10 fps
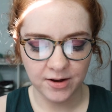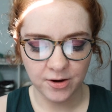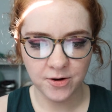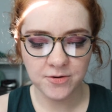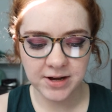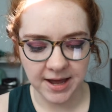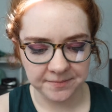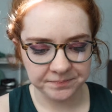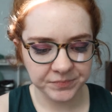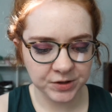
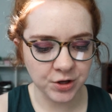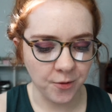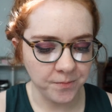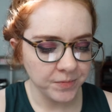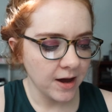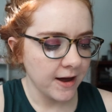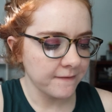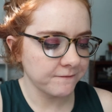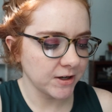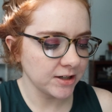Okay, so
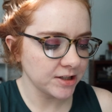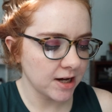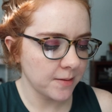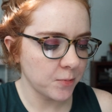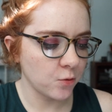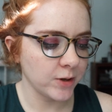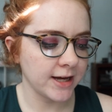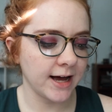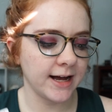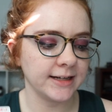first up we
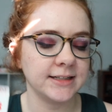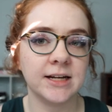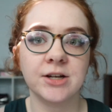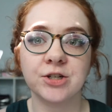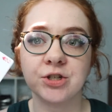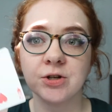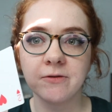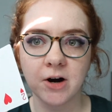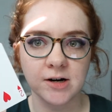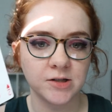got Two of
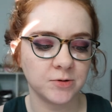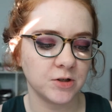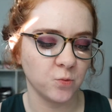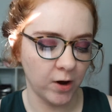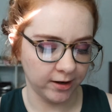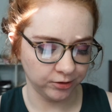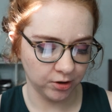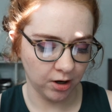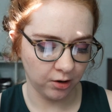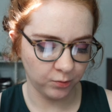Hearts, which is a wild
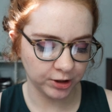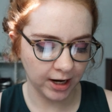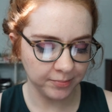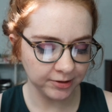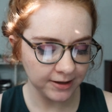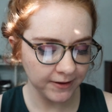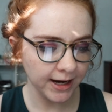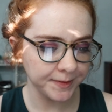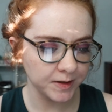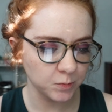card, which I believe I
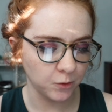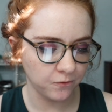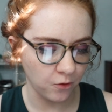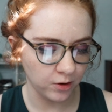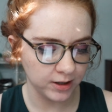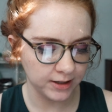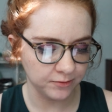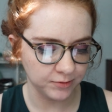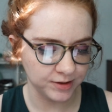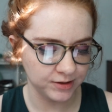got this before, and it
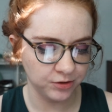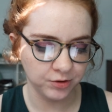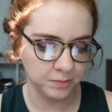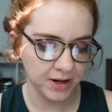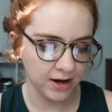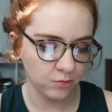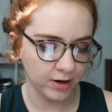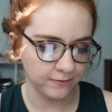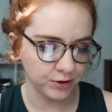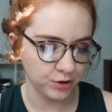was you could pan
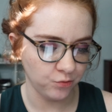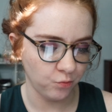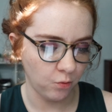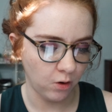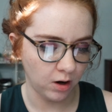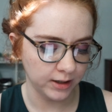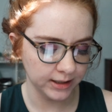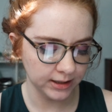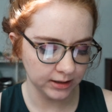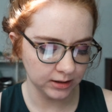whatever you
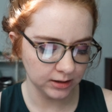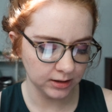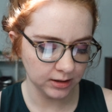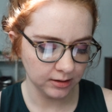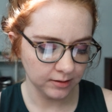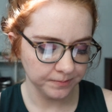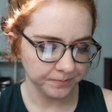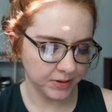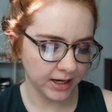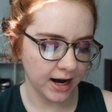wanted.
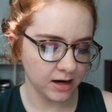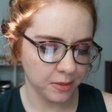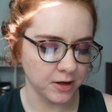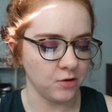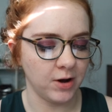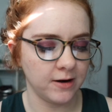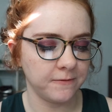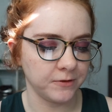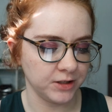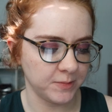Pick anything you want, a
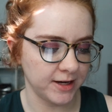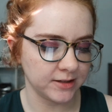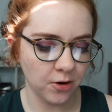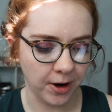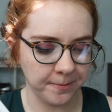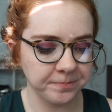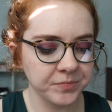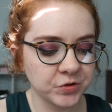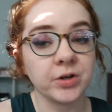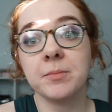free space. Okay,
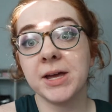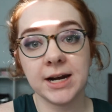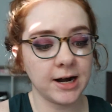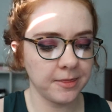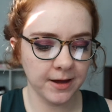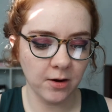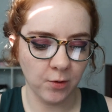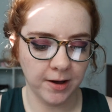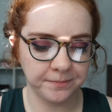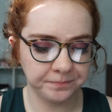so I can pan anything I
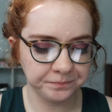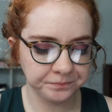want.